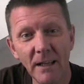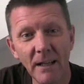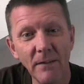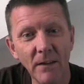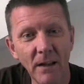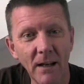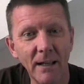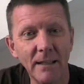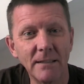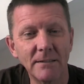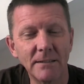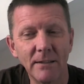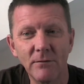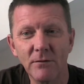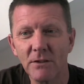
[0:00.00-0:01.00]
in the late
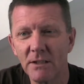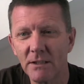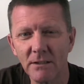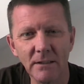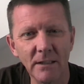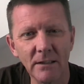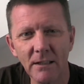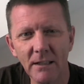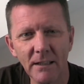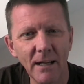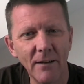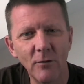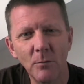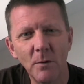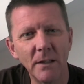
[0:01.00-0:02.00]
70s, and the
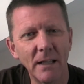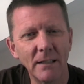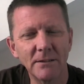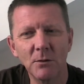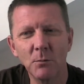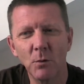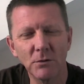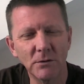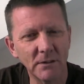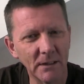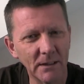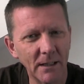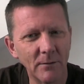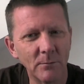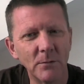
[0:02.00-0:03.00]
government as it was, and the
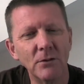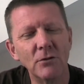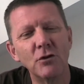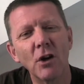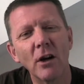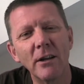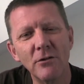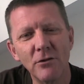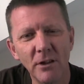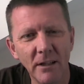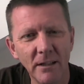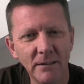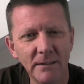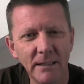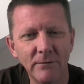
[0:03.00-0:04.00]
government changing
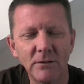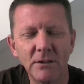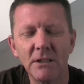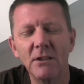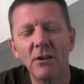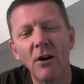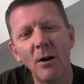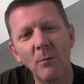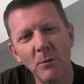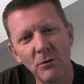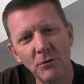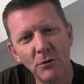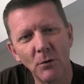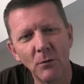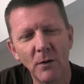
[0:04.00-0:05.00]
in 79, which
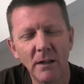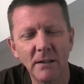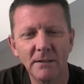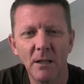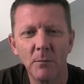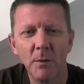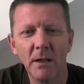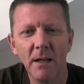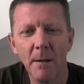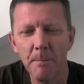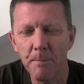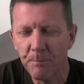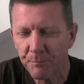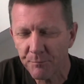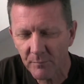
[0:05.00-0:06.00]
shook things up again.
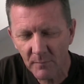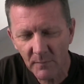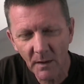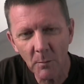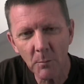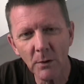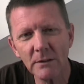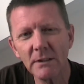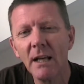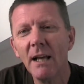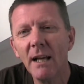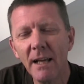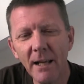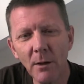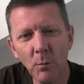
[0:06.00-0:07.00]
But
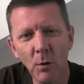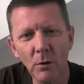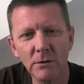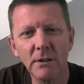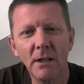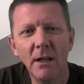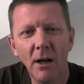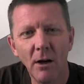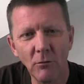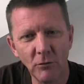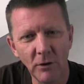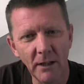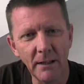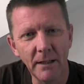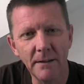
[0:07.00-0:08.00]
it was a
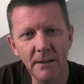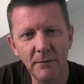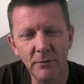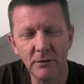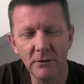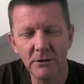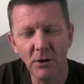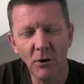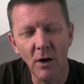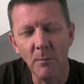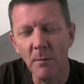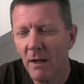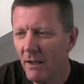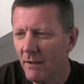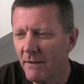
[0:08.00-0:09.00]
really different
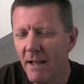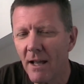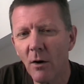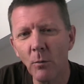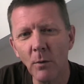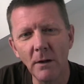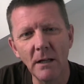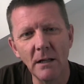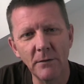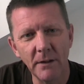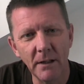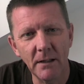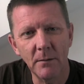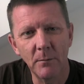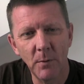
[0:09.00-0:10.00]
time. Now we live
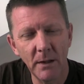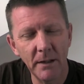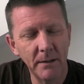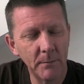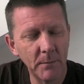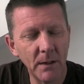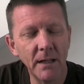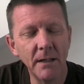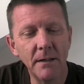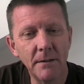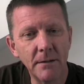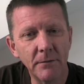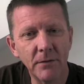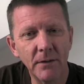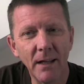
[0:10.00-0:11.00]
in a completely
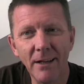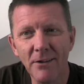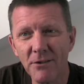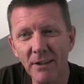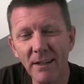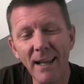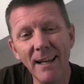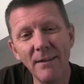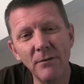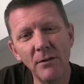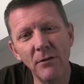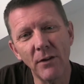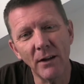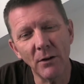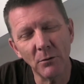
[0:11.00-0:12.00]
different age, and
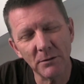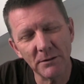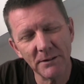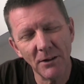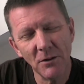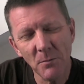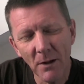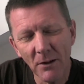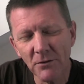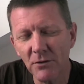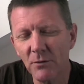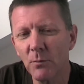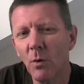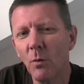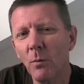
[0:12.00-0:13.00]
everything, or so much
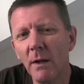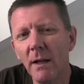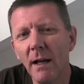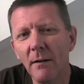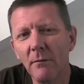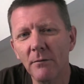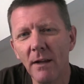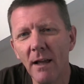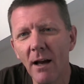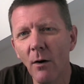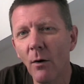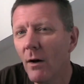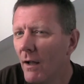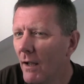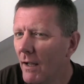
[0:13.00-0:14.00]
of what we have
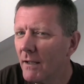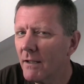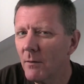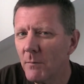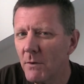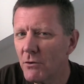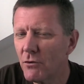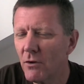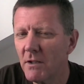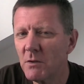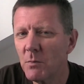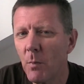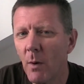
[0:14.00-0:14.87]
now, can be traced